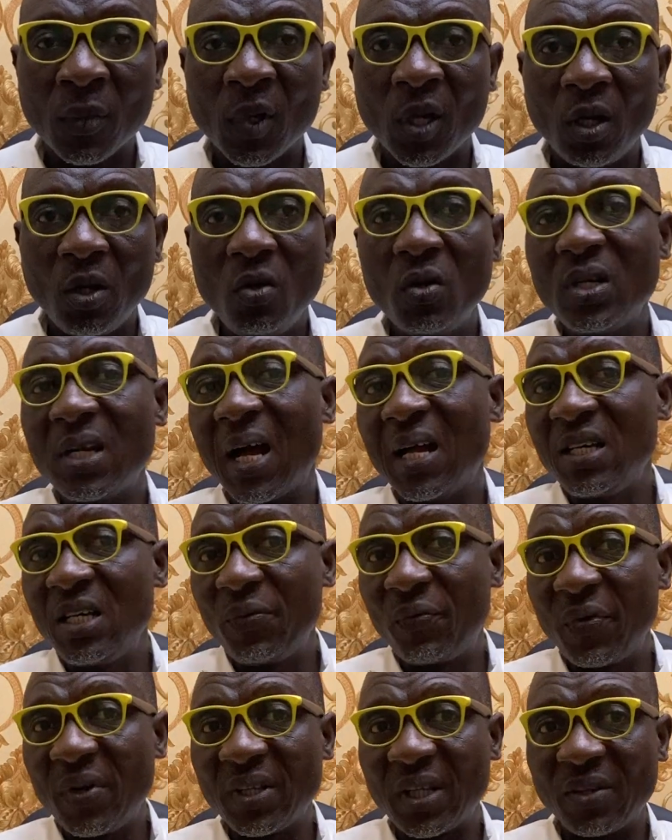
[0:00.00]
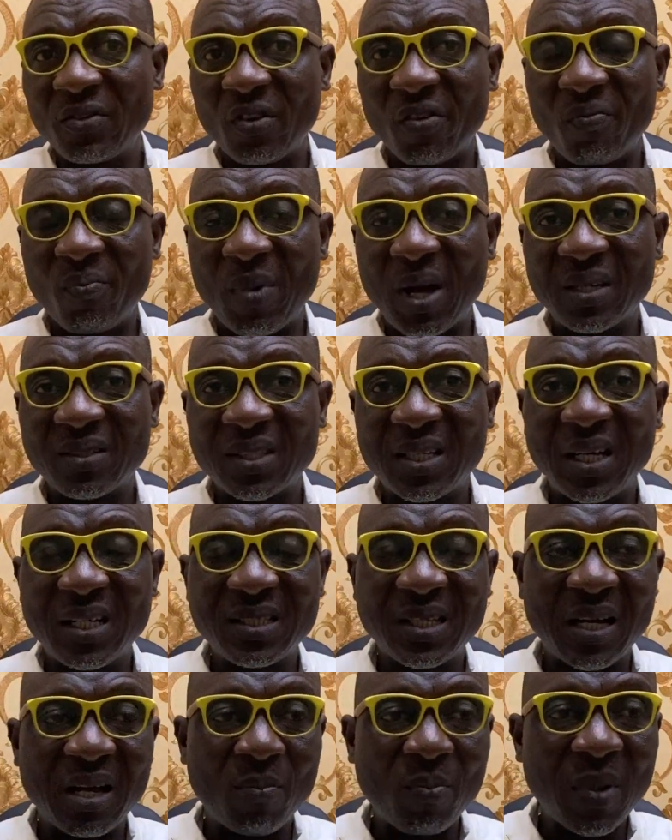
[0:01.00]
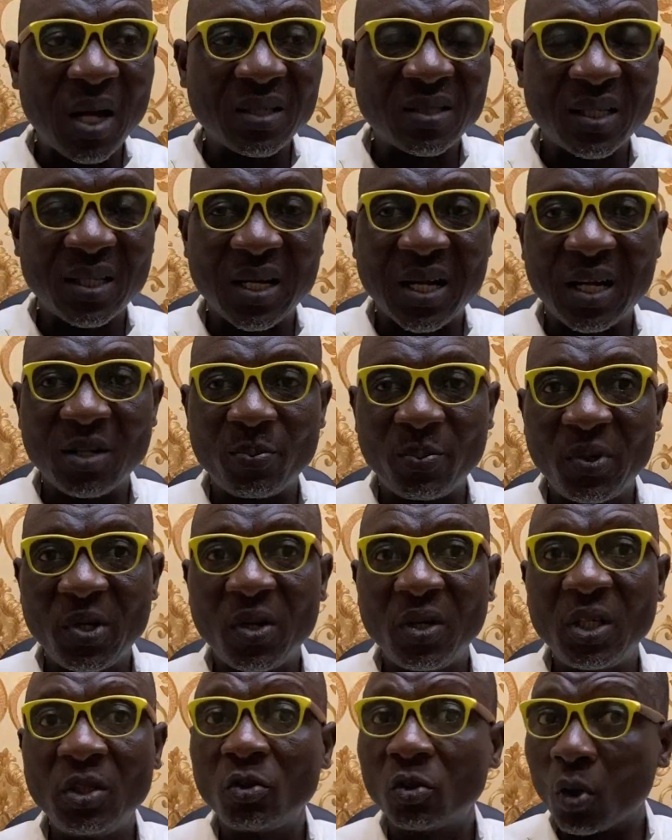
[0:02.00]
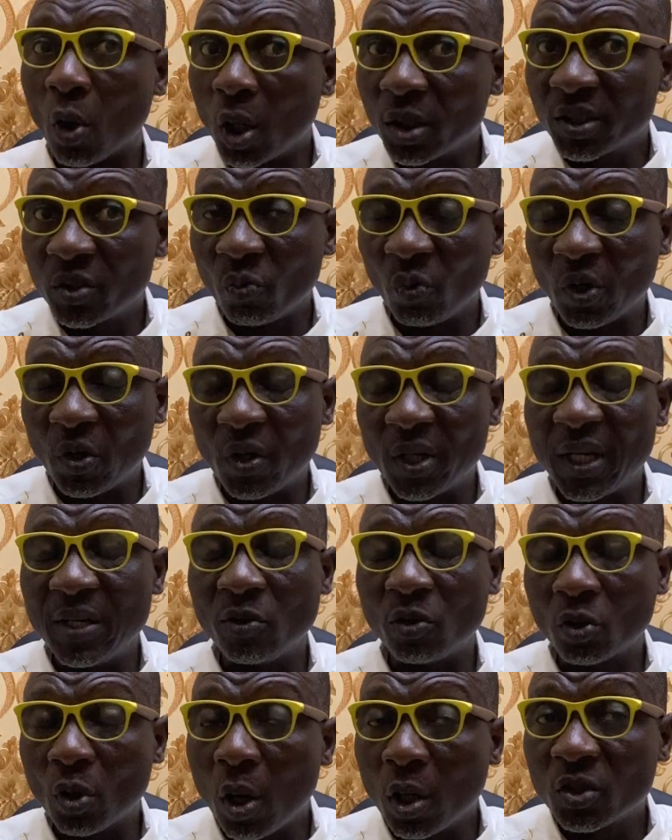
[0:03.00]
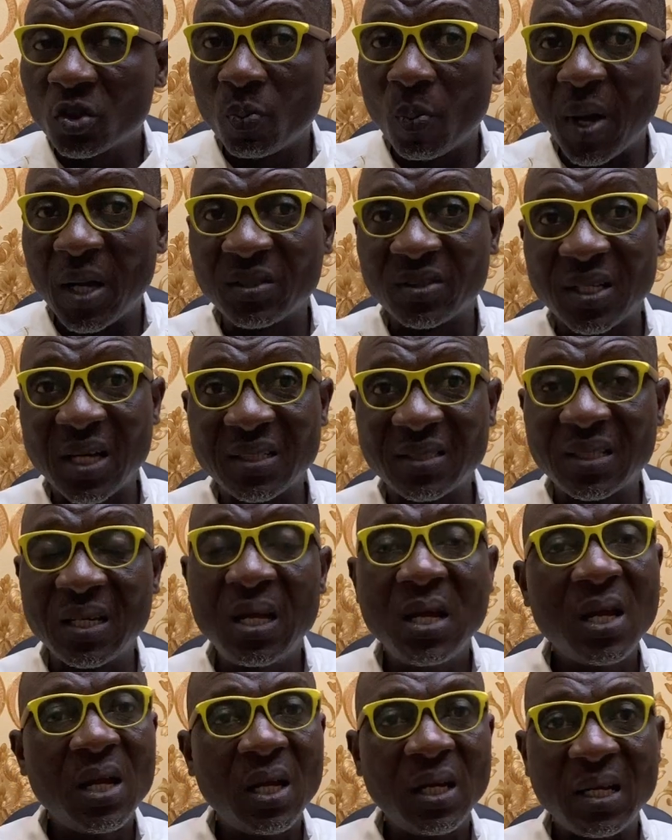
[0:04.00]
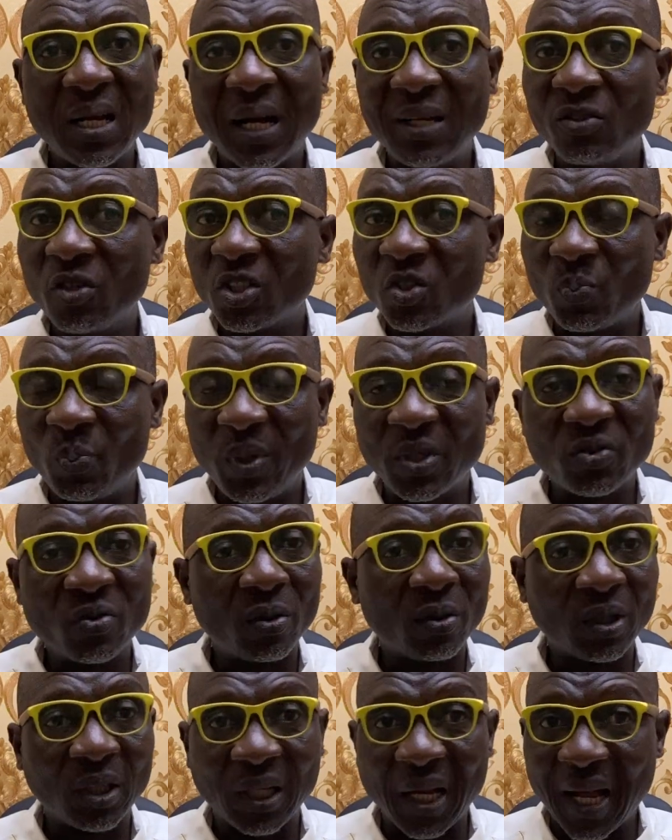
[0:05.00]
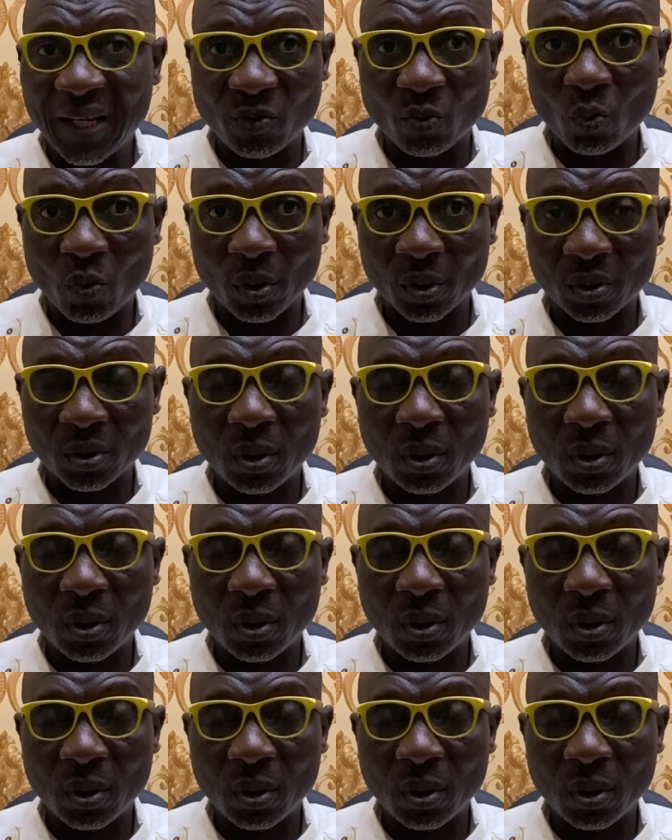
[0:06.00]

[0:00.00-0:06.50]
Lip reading: You know, there are different types of masters. There are masters that are purely taught. We call them taught masters. That are just based on classwork.